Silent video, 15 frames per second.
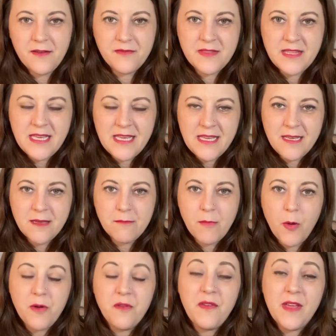the
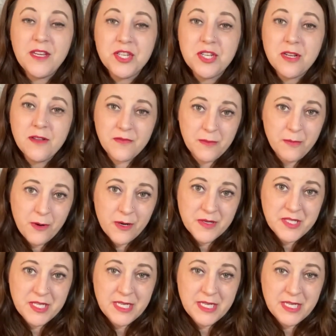motivation of the person